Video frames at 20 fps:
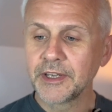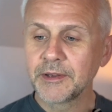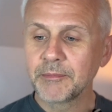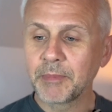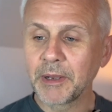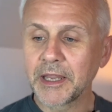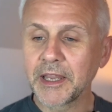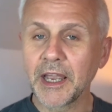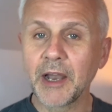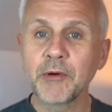
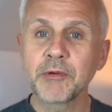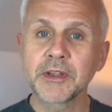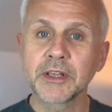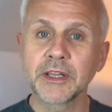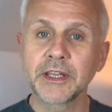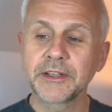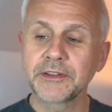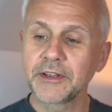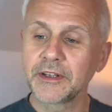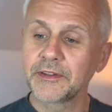by
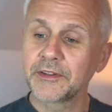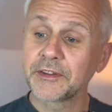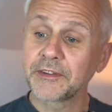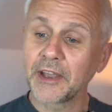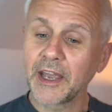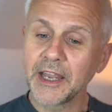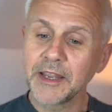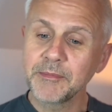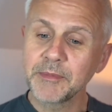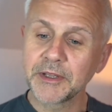calculating the
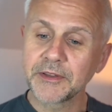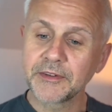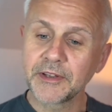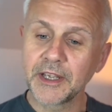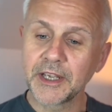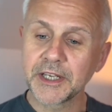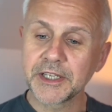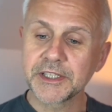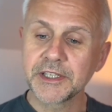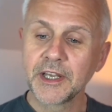time it
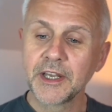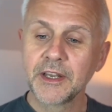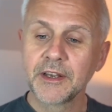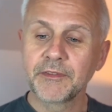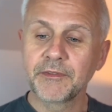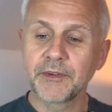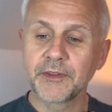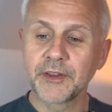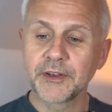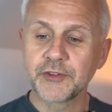takes
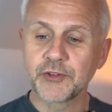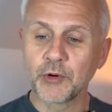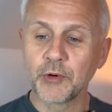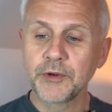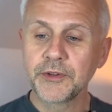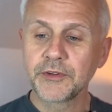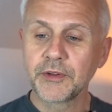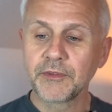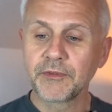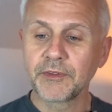for the drone
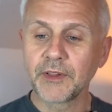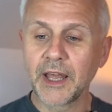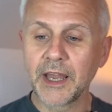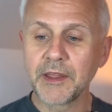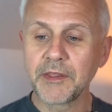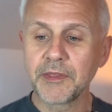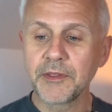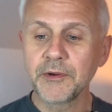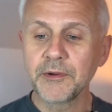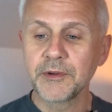to fly
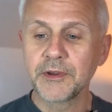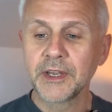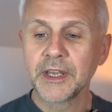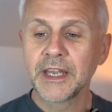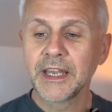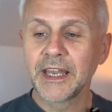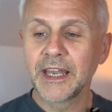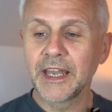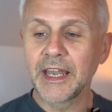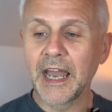through
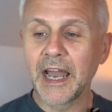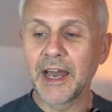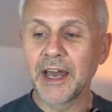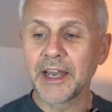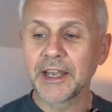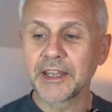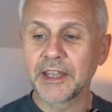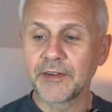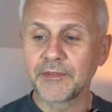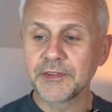it at a
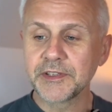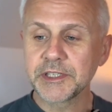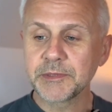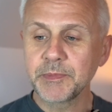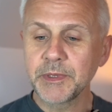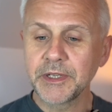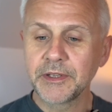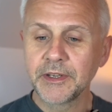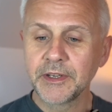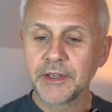given
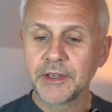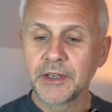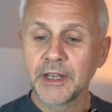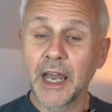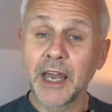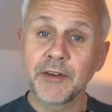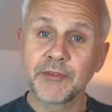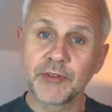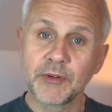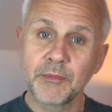speed.
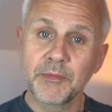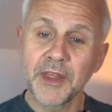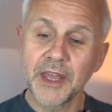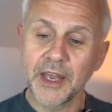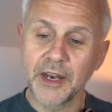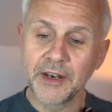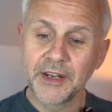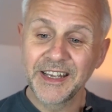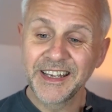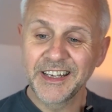And from
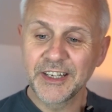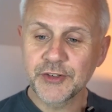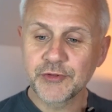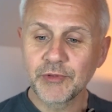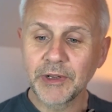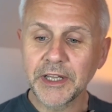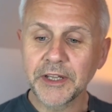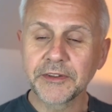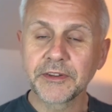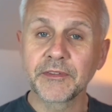there, it's
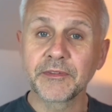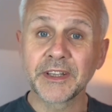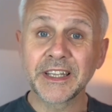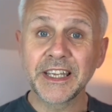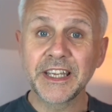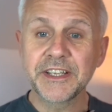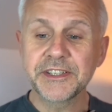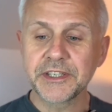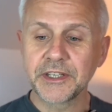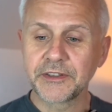relatively
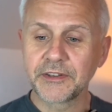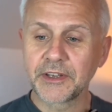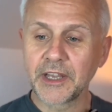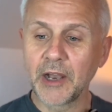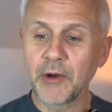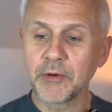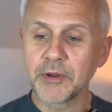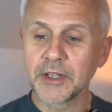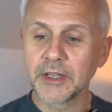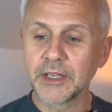easy to
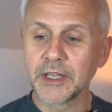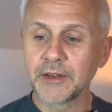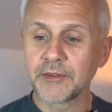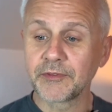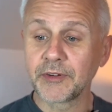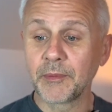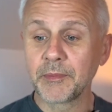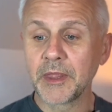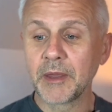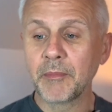calculate
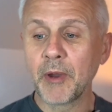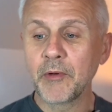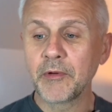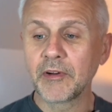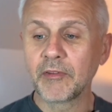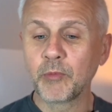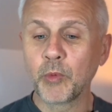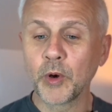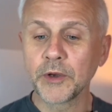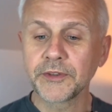from the amount
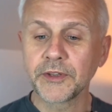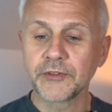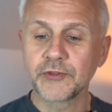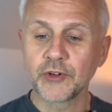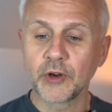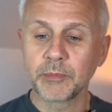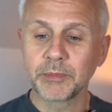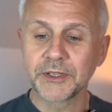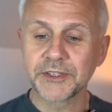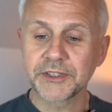of water
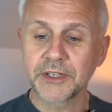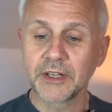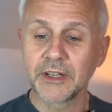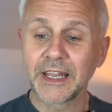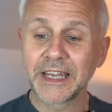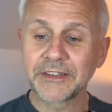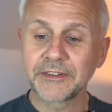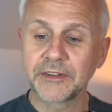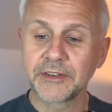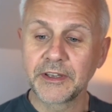droplets
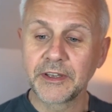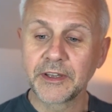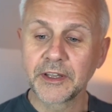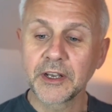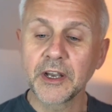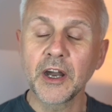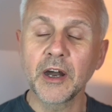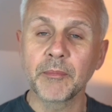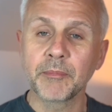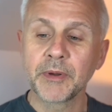collected in the
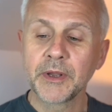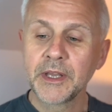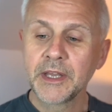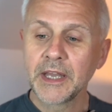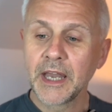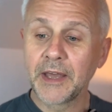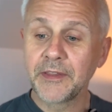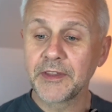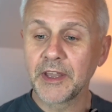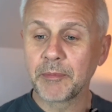cup
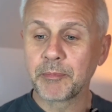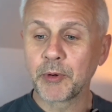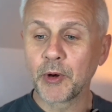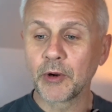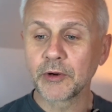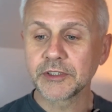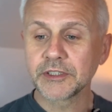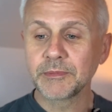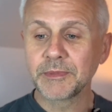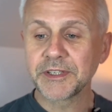and the
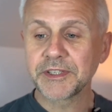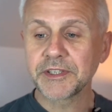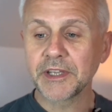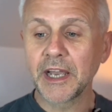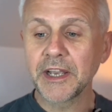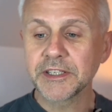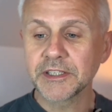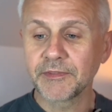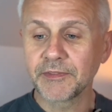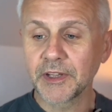approximate
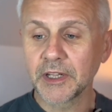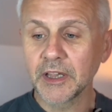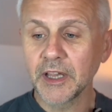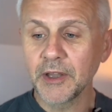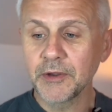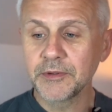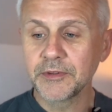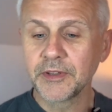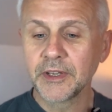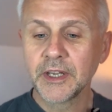size of the
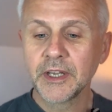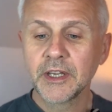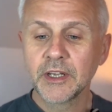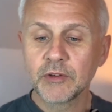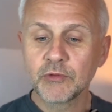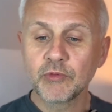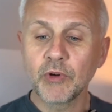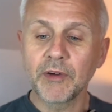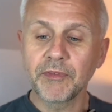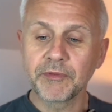cloud,
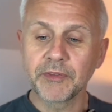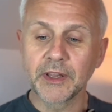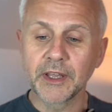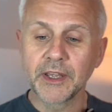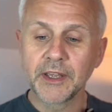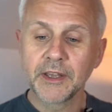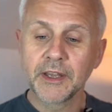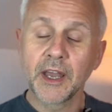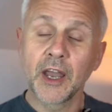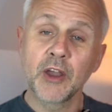roughly
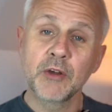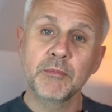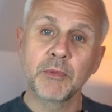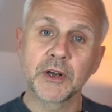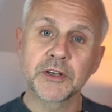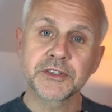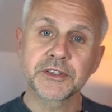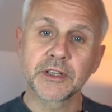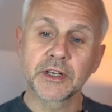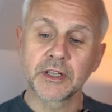how
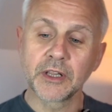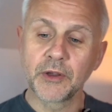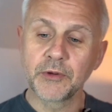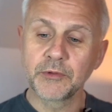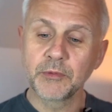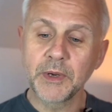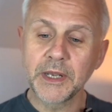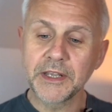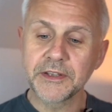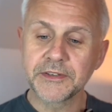much the cloud
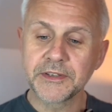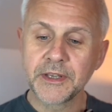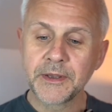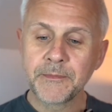weighs.